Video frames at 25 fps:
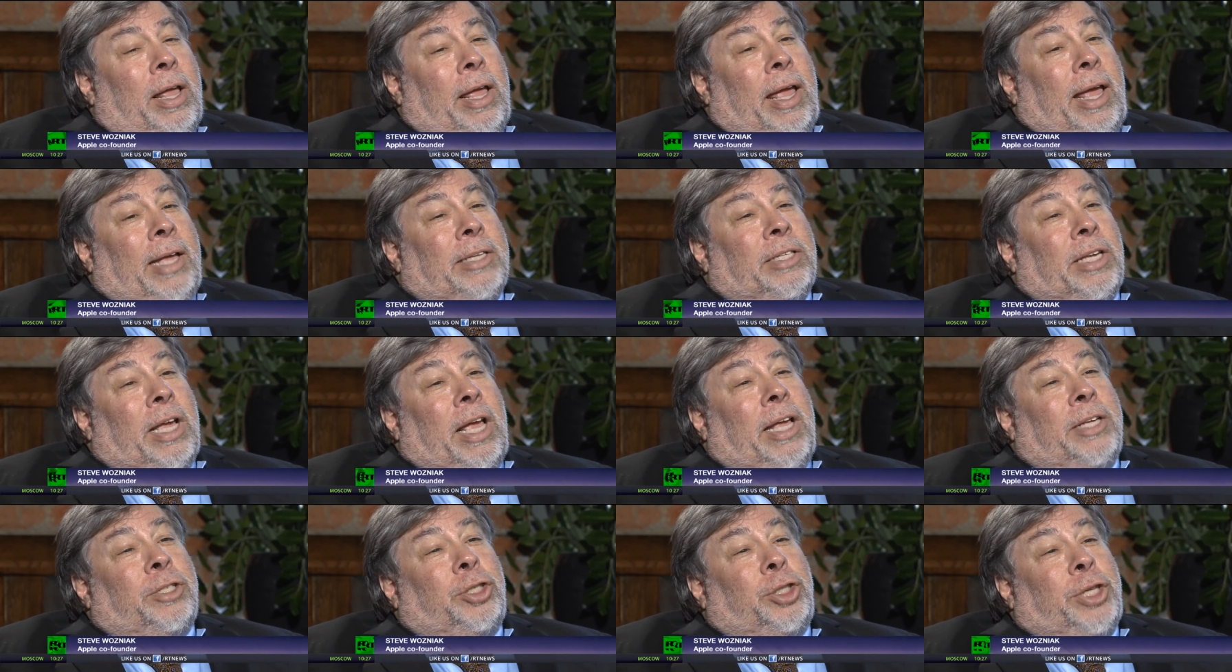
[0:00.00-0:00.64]

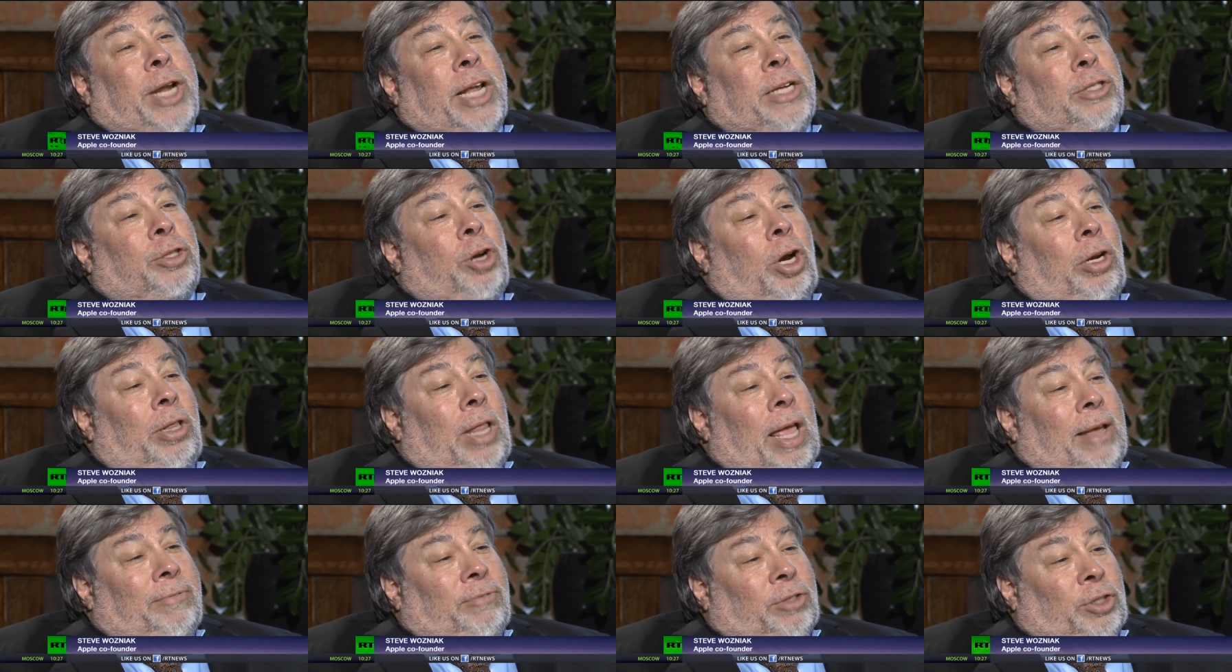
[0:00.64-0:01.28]
has changed
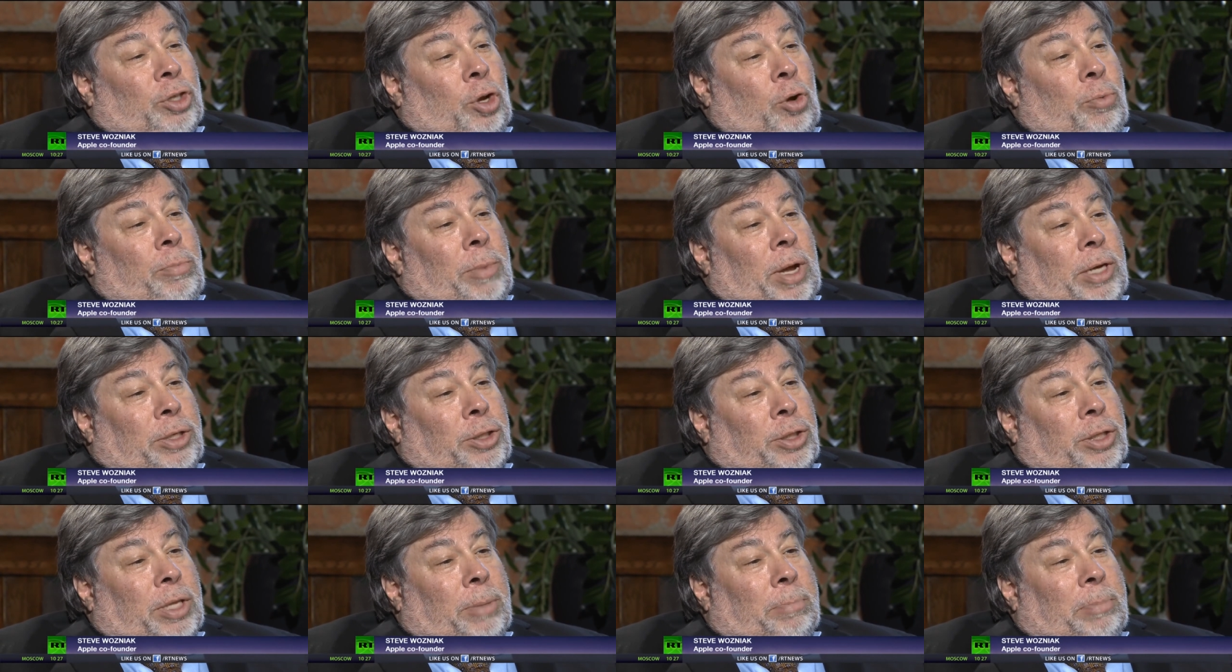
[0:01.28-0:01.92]
our life so
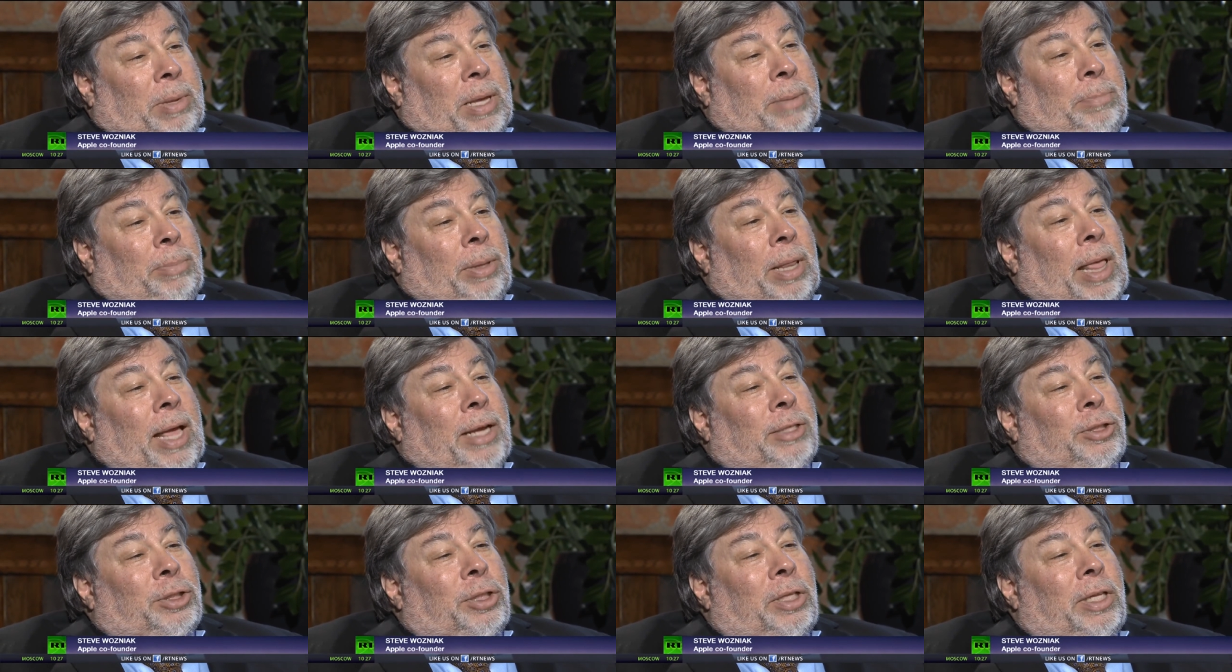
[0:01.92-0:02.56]
much that
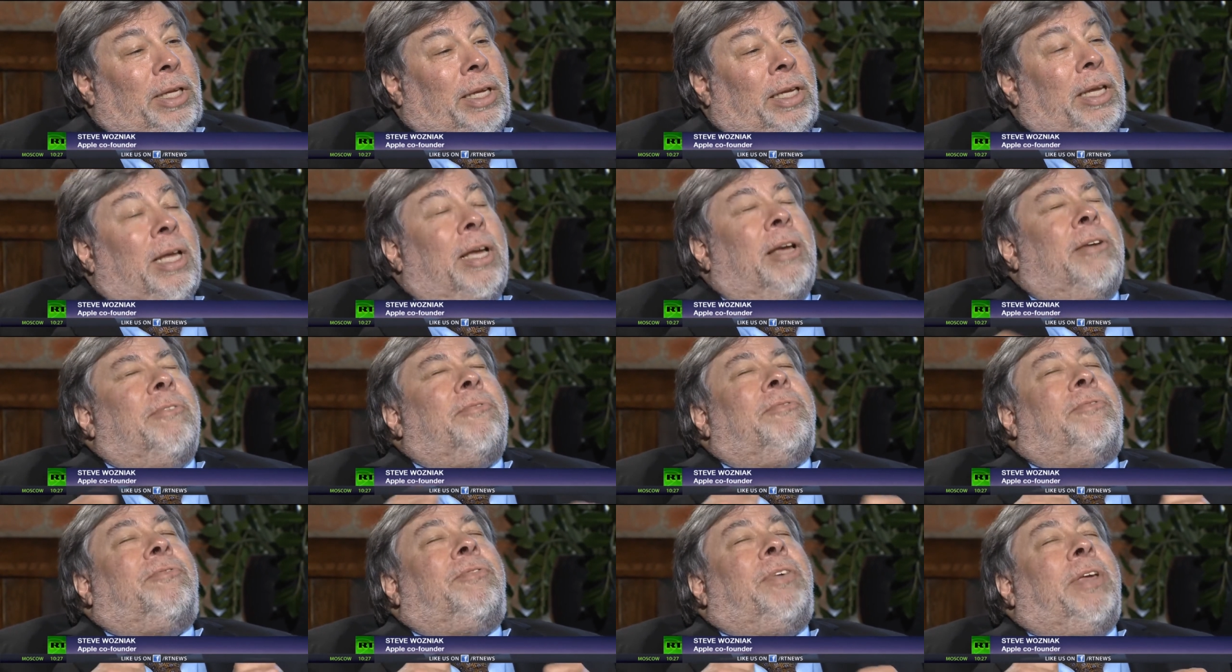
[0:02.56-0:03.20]
people actually
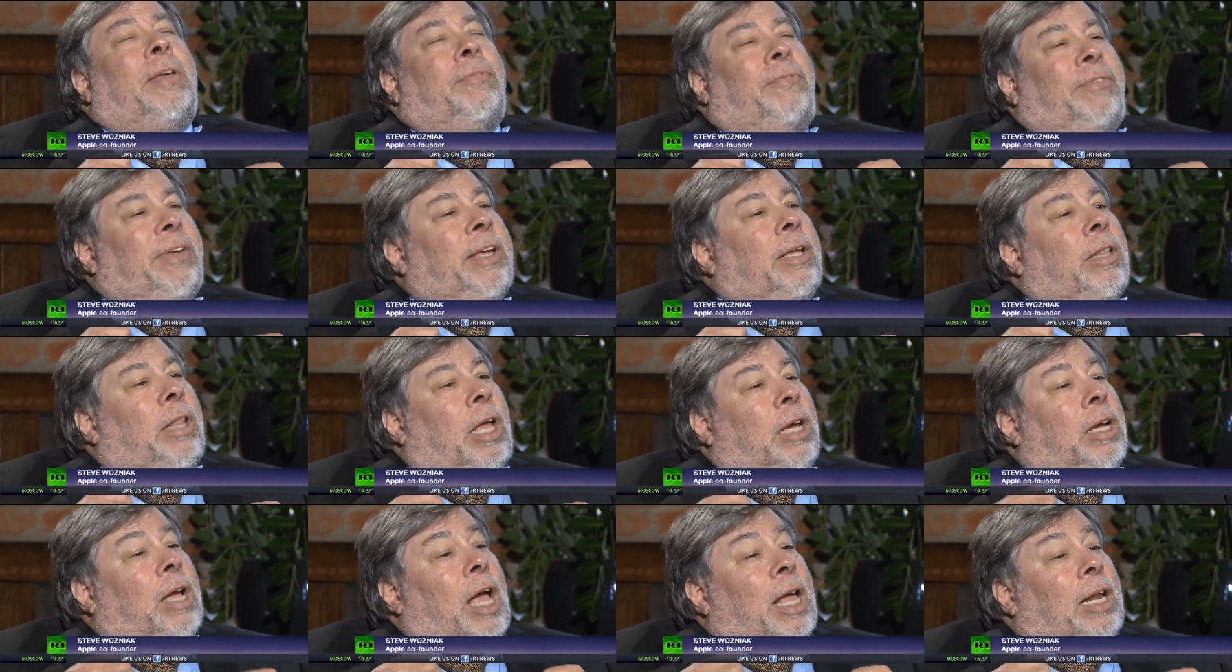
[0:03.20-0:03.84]

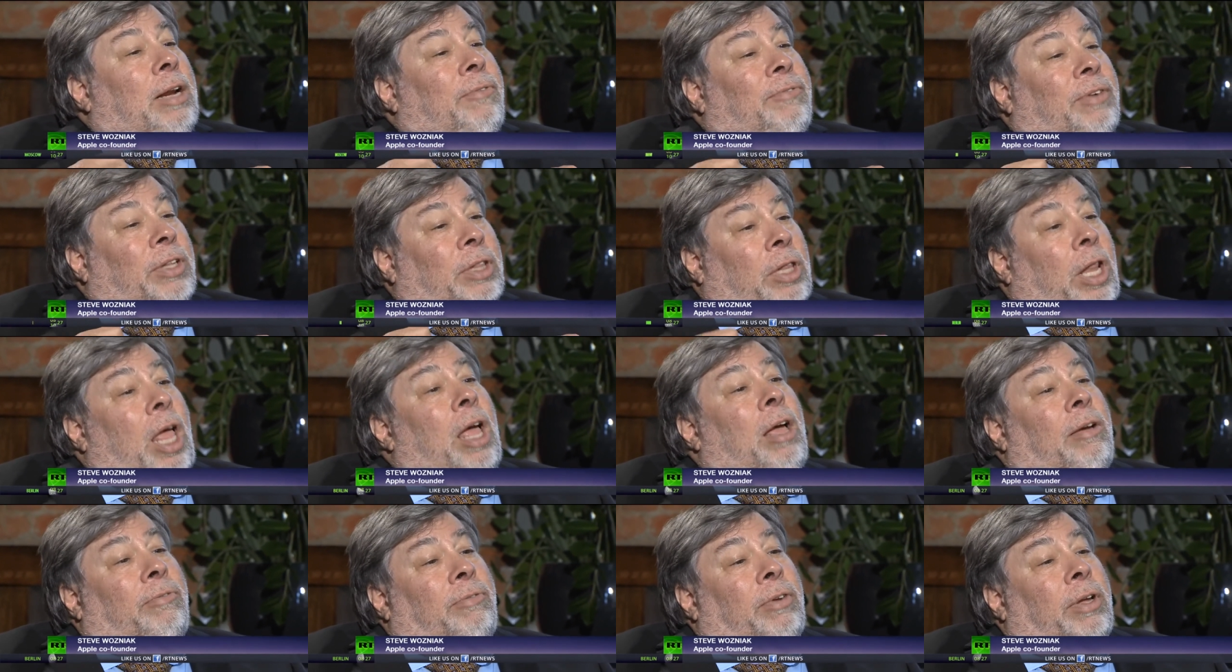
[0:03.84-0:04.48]
feel a kind of a
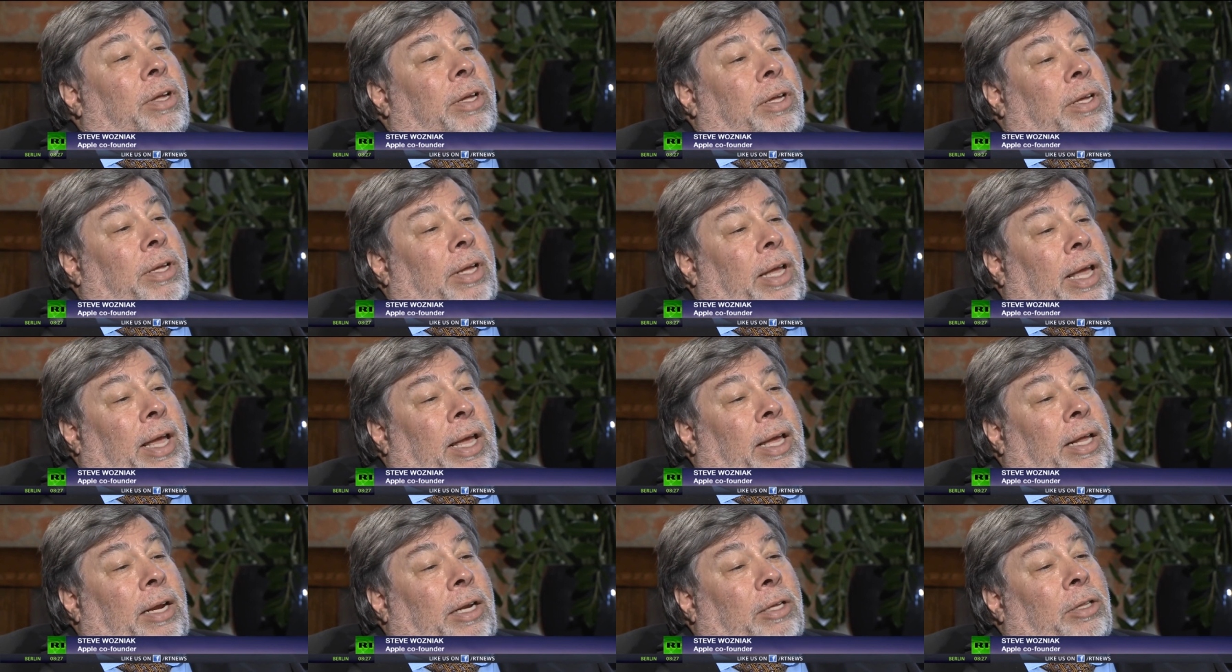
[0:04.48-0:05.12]
love
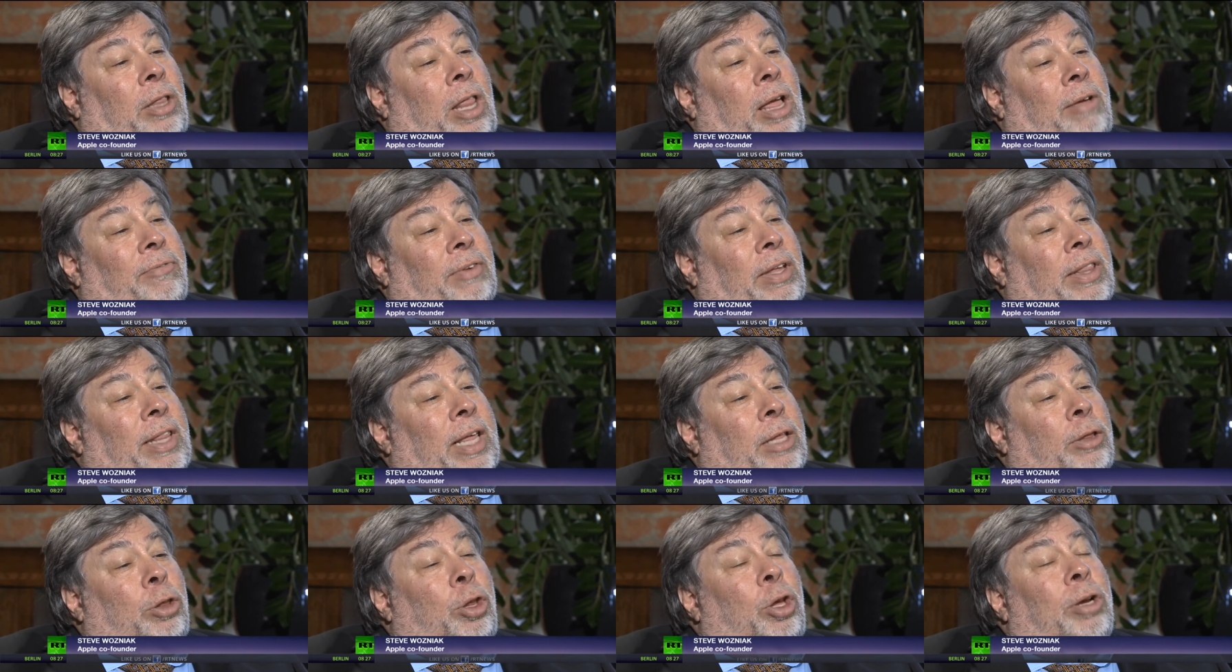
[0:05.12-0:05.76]
and a club,
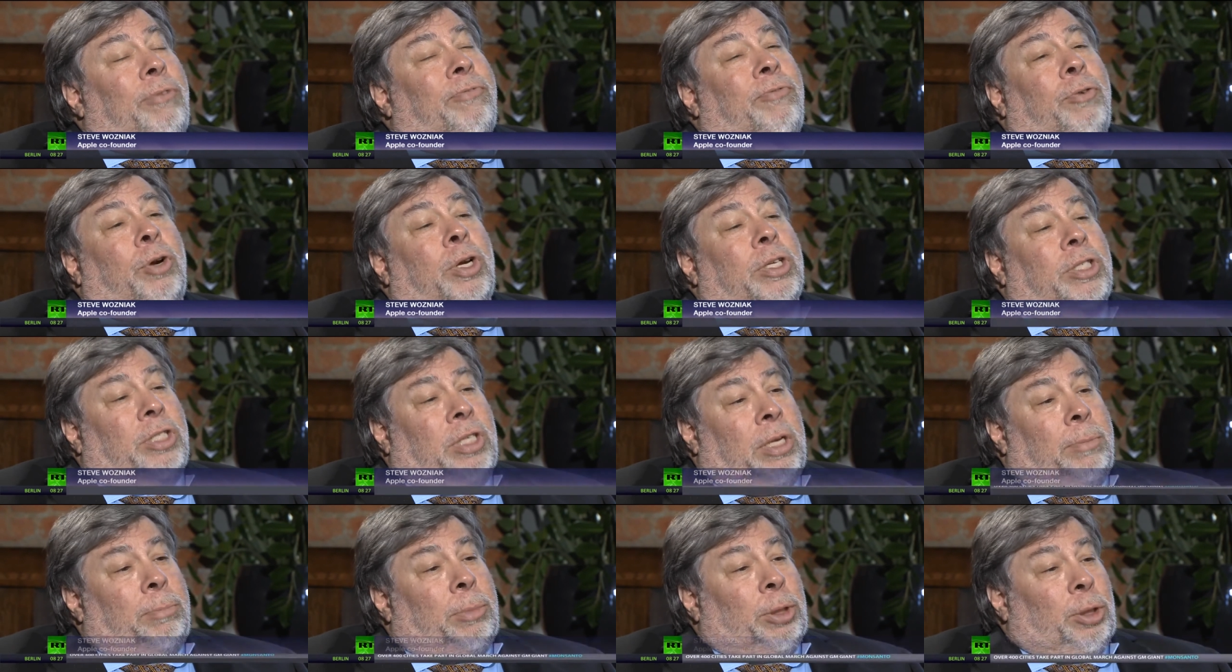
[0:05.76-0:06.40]
and they look for a
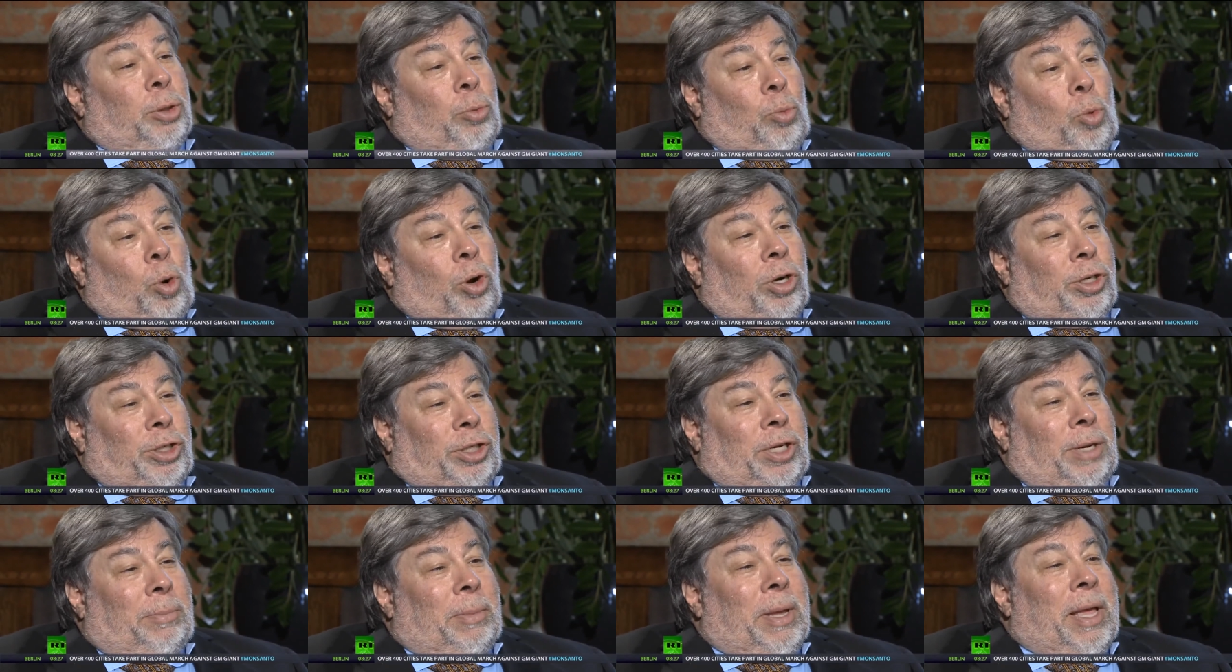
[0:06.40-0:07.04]
symbol to
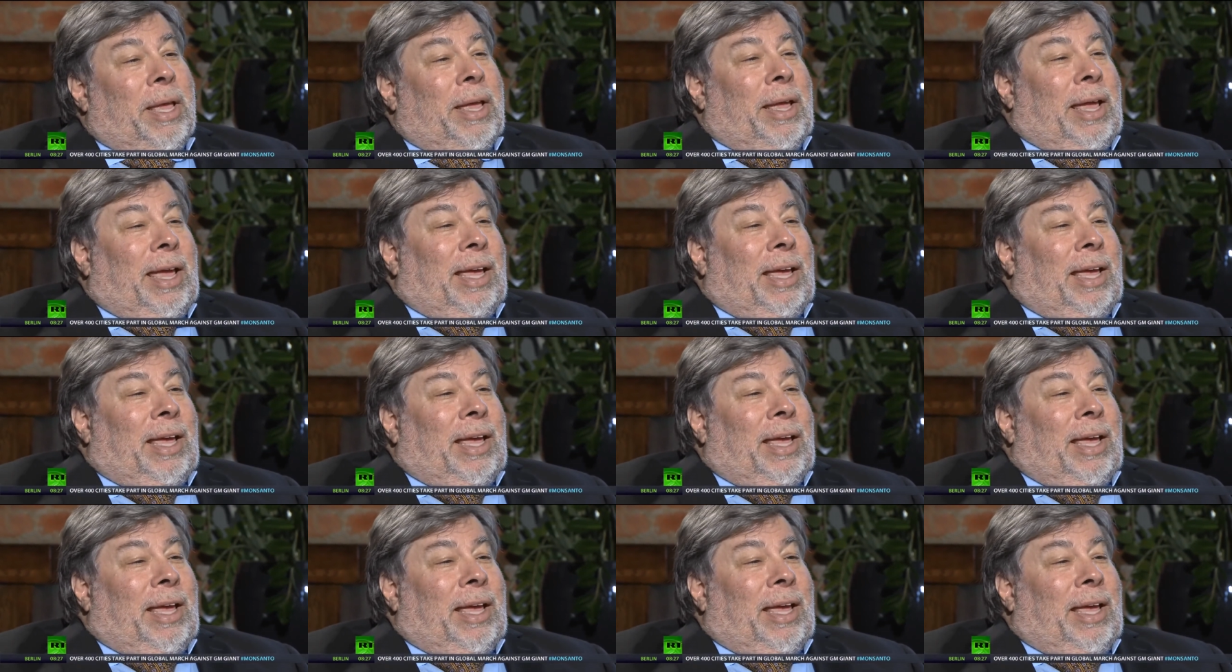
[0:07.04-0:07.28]
worship.